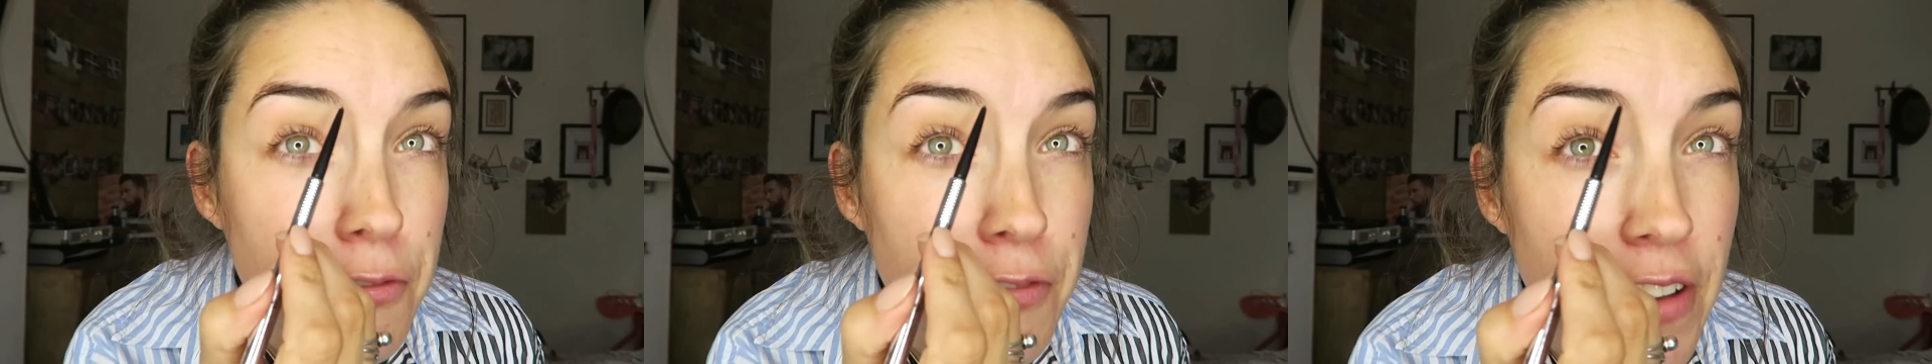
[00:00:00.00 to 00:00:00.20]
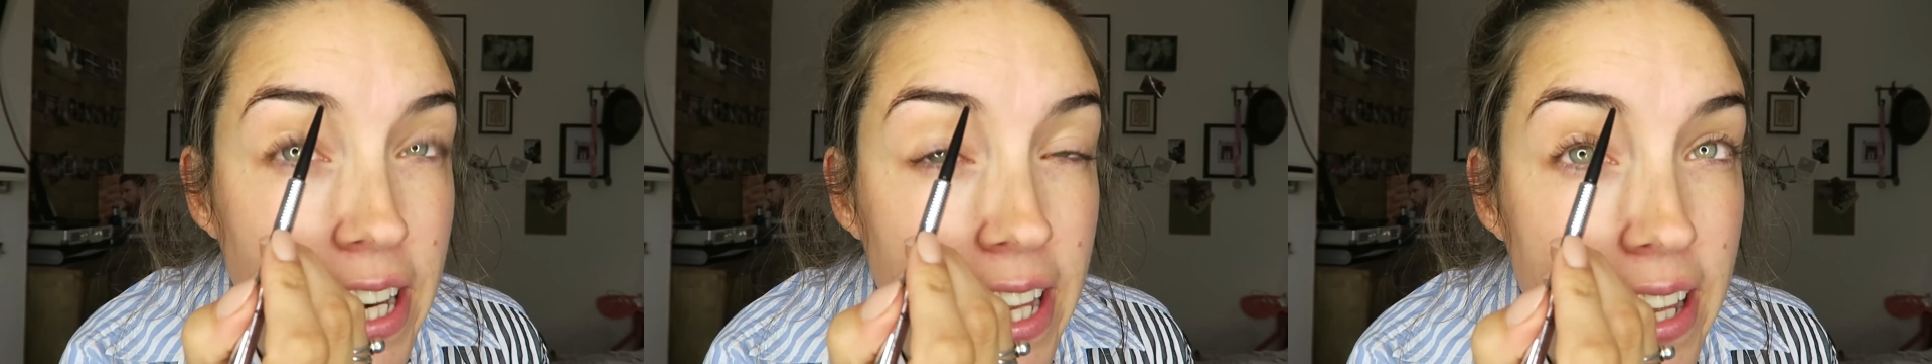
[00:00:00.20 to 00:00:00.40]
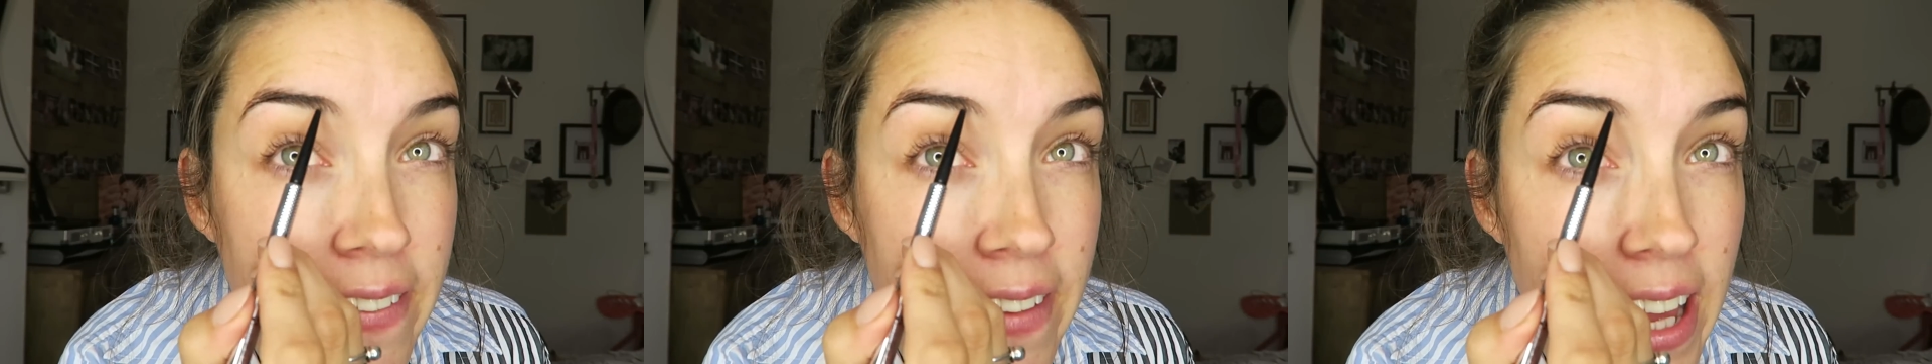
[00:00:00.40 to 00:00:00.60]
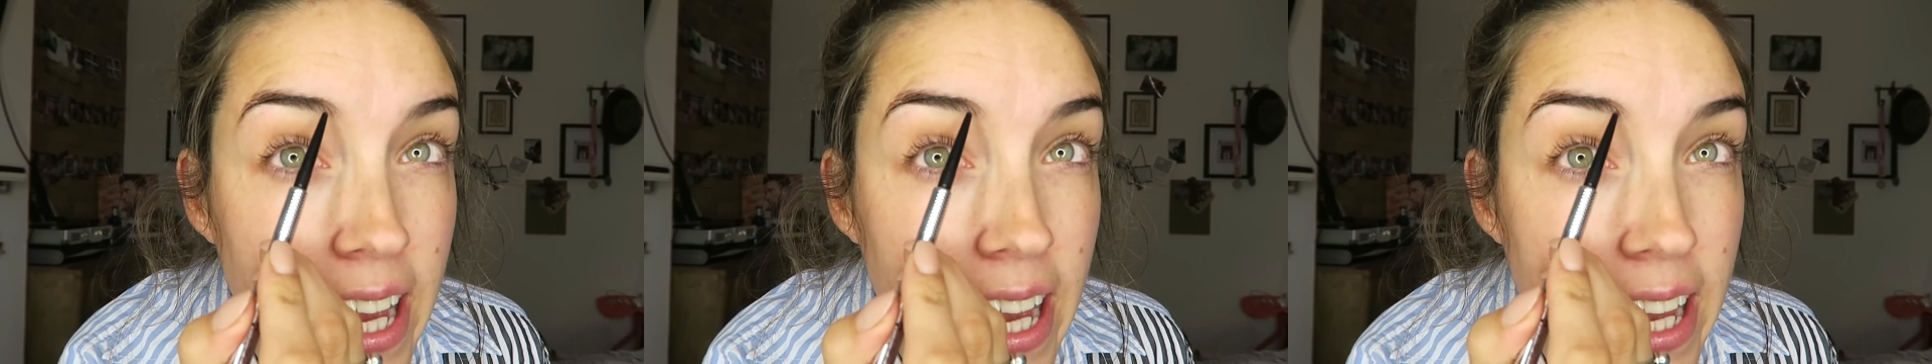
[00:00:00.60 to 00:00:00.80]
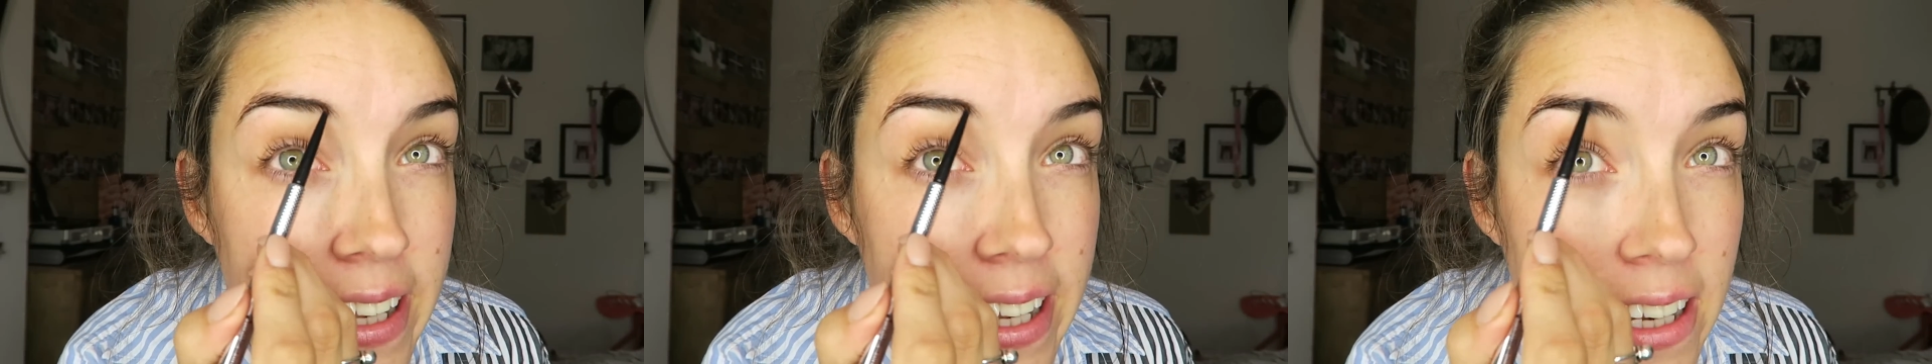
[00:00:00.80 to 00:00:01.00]
fill in
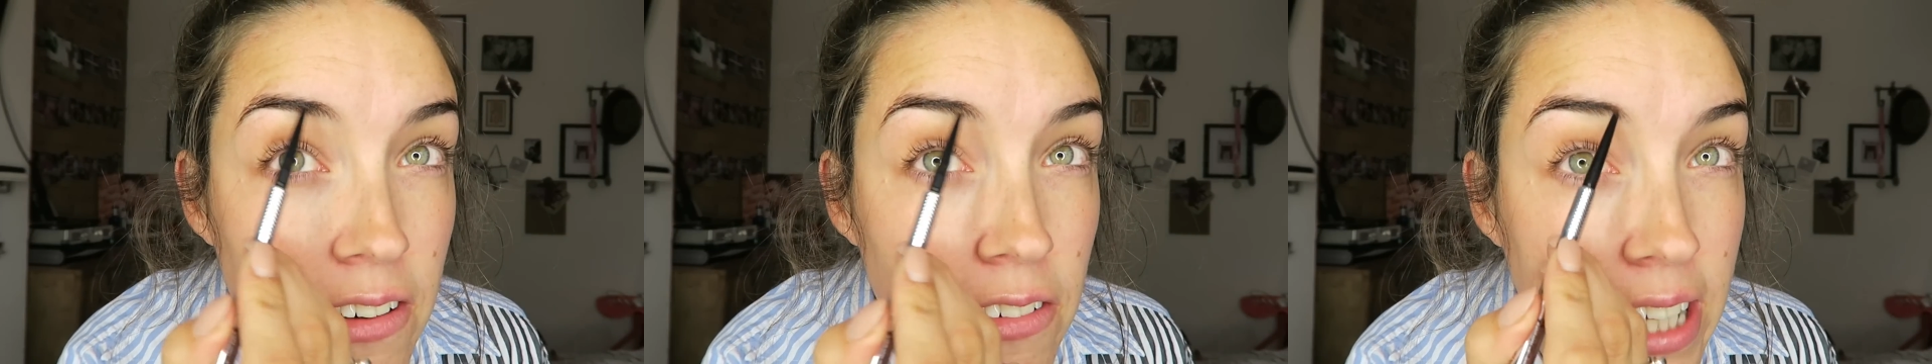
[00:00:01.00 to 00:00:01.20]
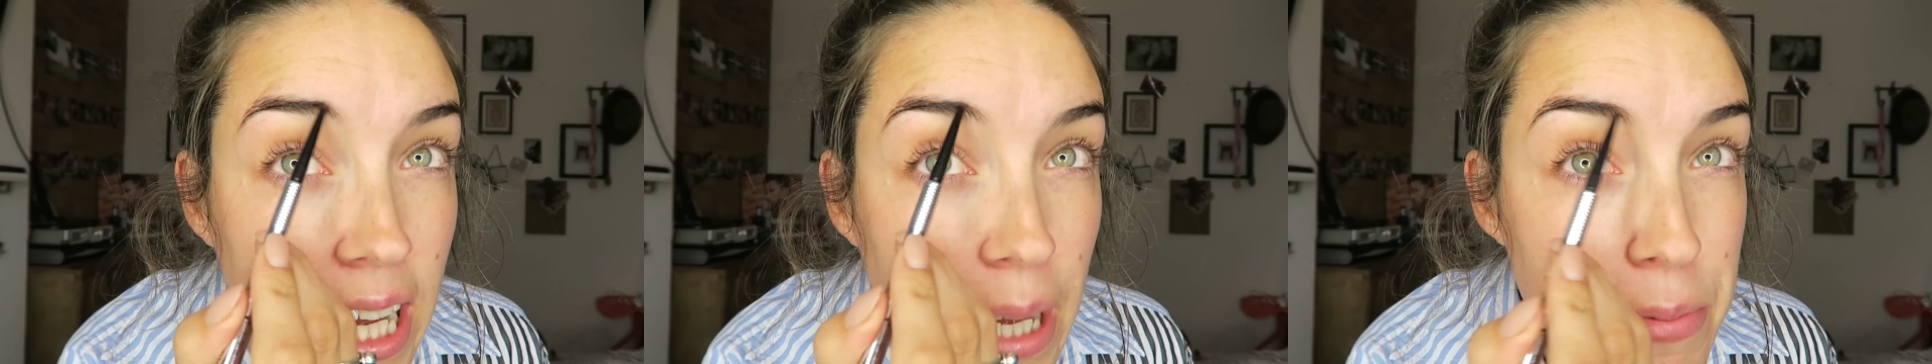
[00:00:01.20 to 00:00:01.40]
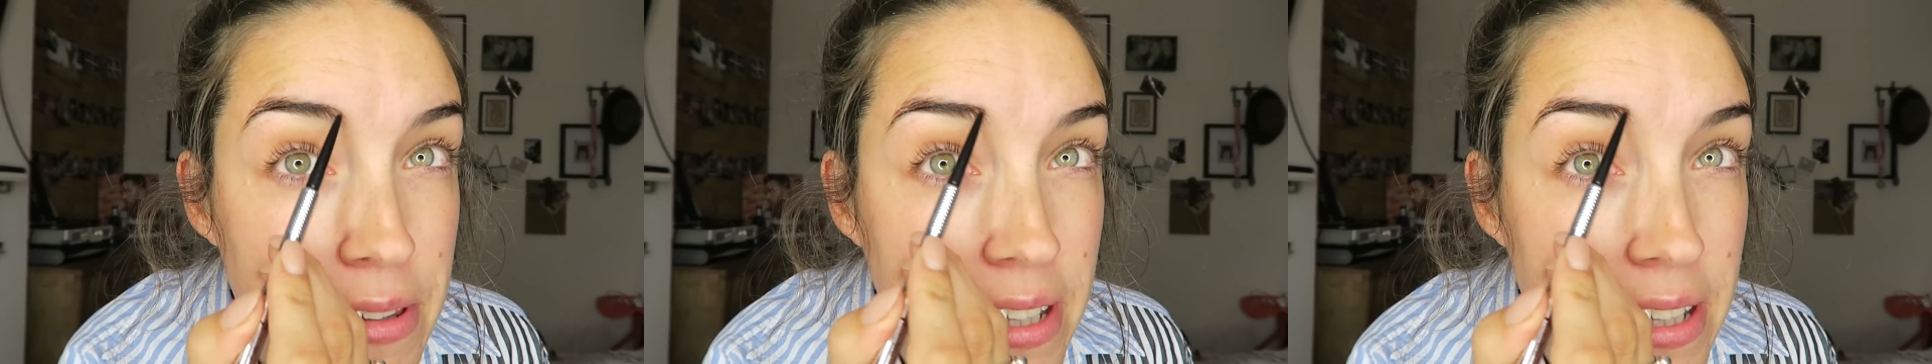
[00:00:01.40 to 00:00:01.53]
any little gaps.